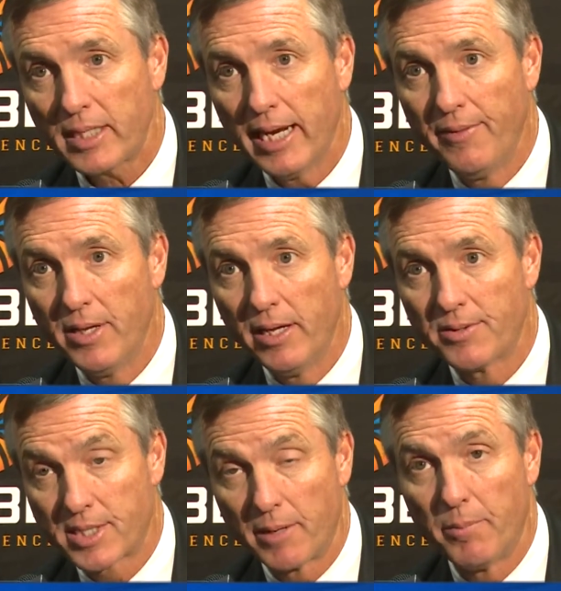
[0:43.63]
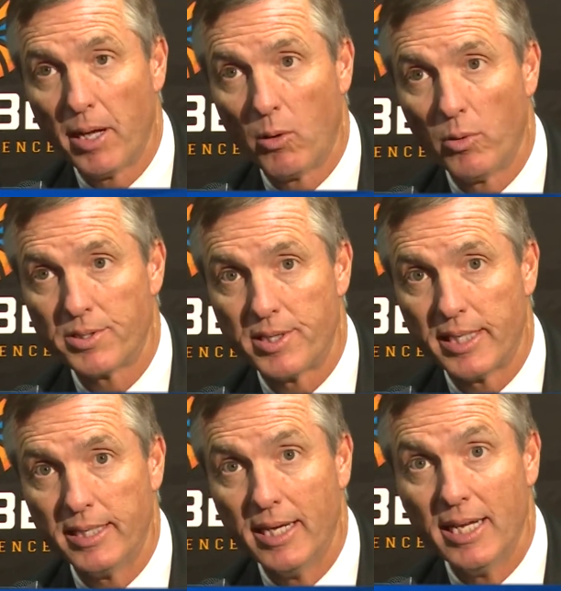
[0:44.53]
and the Sun Belt was
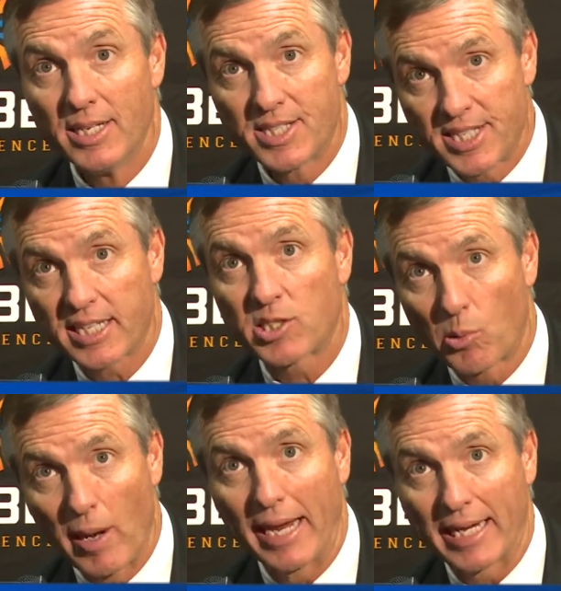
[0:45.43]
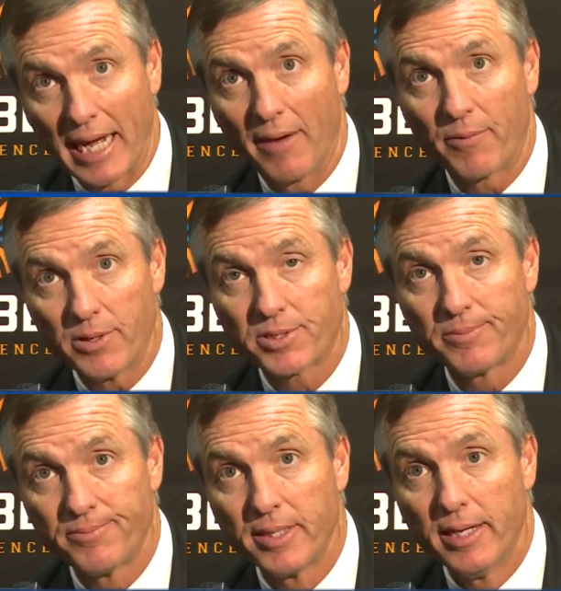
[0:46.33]
the sixth-ranked conference